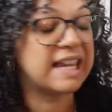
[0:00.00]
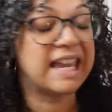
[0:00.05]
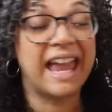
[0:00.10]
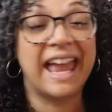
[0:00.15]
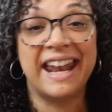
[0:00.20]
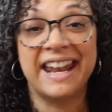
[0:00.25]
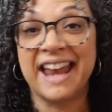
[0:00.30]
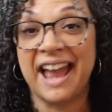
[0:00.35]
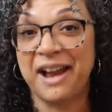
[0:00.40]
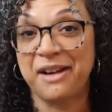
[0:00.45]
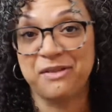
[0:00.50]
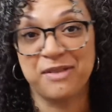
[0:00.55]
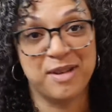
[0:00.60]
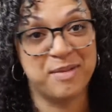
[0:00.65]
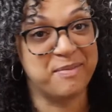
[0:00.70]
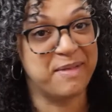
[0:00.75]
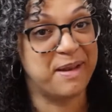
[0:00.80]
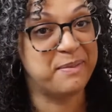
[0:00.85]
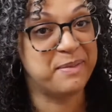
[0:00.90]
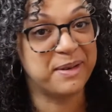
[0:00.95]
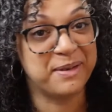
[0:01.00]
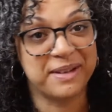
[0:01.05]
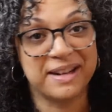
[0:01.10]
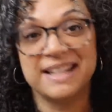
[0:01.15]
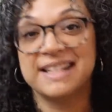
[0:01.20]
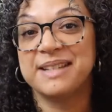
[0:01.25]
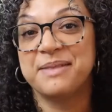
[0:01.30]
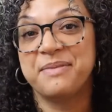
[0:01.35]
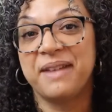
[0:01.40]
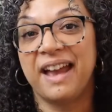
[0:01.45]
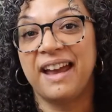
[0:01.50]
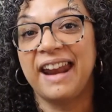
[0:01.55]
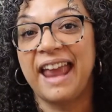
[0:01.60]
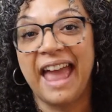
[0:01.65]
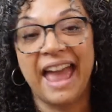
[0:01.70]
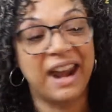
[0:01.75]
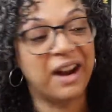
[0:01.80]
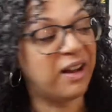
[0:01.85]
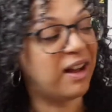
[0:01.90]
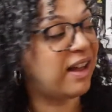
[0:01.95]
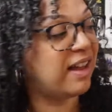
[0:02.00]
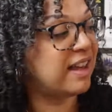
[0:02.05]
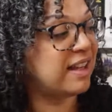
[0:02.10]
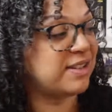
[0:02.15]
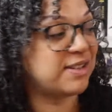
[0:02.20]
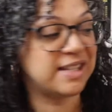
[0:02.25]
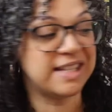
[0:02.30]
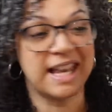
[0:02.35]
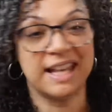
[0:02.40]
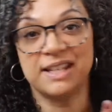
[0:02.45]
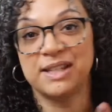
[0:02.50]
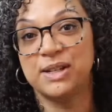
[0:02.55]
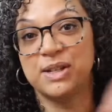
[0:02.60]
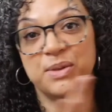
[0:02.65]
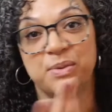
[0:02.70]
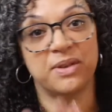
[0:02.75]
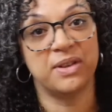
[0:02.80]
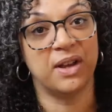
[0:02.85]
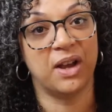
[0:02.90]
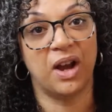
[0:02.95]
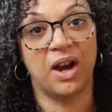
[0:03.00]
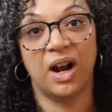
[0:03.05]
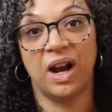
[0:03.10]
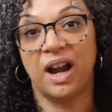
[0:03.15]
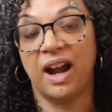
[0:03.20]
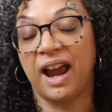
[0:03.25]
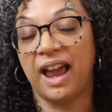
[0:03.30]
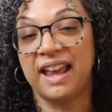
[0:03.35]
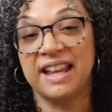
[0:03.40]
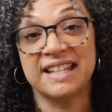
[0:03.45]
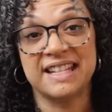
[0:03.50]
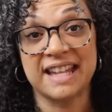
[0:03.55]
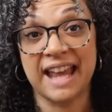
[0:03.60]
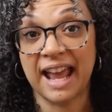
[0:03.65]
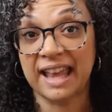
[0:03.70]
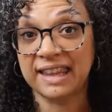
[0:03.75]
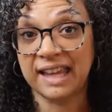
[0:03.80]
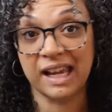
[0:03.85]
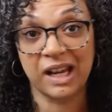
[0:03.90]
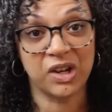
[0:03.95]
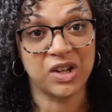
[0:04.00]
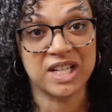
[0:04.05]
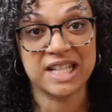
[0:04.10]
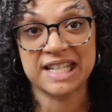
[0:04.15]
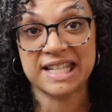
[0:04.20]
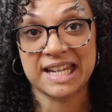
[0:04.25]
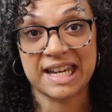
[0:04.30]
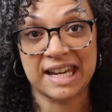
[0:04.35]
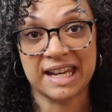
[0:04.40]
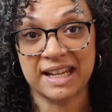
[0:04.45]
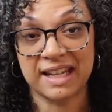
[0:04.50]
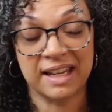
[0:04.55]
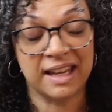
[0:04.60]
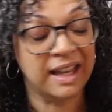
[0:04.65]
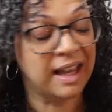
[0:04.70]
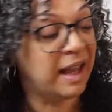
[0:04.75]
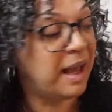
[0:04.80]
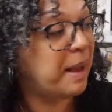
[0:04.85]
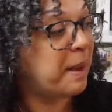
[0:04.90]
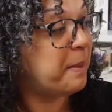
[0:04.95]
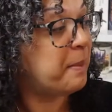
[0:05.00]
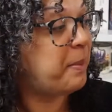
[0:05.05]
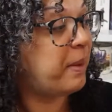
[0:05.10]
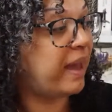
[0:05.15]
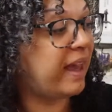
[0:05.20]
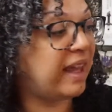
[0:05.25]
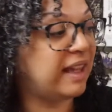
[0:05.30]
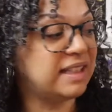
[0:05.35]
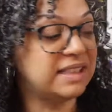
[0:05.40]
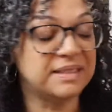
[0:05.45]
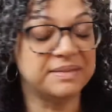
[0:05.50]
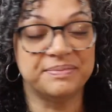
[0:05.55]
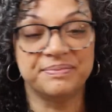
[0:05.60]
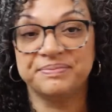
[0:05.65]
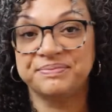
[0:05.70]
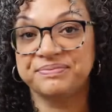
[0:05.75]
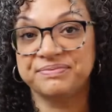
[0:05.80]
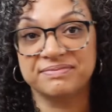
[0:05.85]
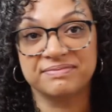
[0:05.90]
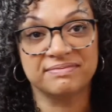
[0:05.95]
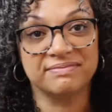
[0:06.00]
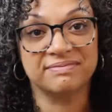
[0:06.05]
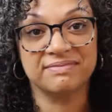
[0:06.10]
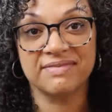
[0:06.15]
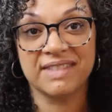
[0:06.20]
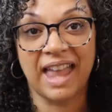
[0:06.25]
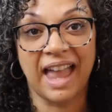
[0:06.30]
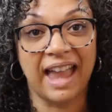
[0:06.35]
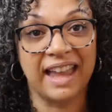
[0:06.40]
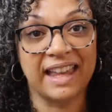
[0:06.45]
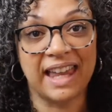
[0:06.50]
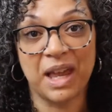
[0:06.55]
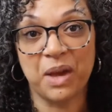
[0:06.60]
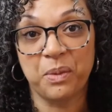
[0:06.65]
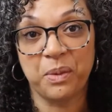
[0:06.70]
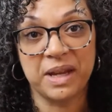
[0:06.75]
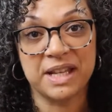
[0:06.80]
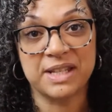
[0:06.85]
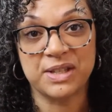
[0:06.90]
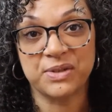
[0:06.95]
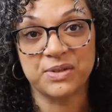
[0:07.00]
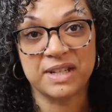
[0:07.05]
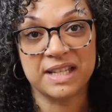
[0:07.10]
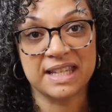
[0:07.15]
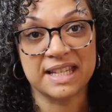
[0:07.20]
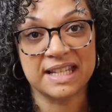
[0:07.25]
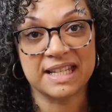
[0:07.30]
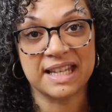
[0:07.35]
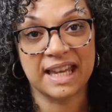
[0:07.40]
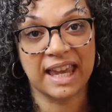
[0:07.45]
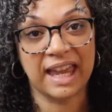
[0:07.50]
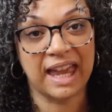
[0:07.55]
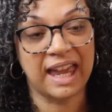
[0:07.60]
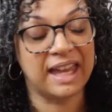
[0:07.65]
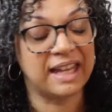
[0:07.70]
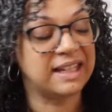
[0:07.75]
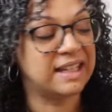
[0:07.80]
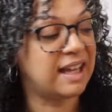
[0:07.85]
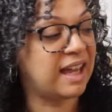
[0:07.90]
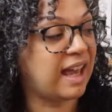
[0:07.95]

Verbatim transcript: cannot remember what it's about at all. It just has to do with a car. It's not like Christine, but I can't wait to read this again.